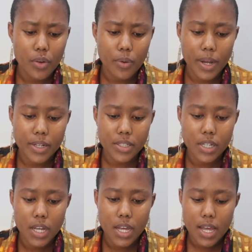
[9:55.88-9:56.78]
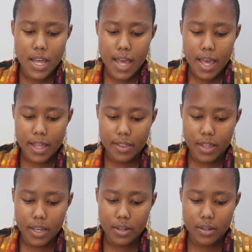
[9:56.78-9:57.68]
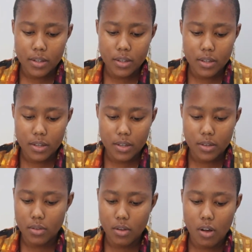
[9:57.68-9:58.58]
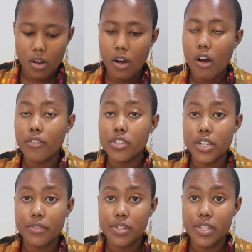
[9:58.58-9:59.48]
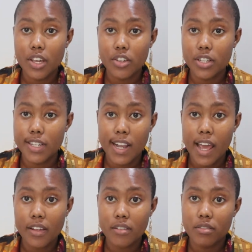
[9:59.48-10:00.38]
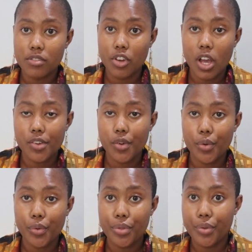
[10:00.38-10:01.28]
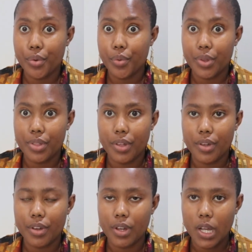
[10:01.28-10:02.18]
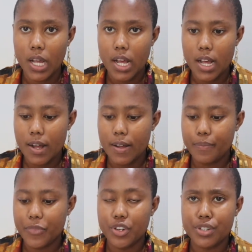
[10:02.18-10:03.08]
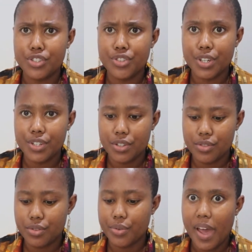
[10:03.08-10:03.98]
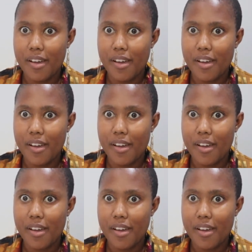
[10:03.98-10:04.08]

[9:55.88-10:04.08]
right? And then obviously if you say declined, you can't go through with the registration, so you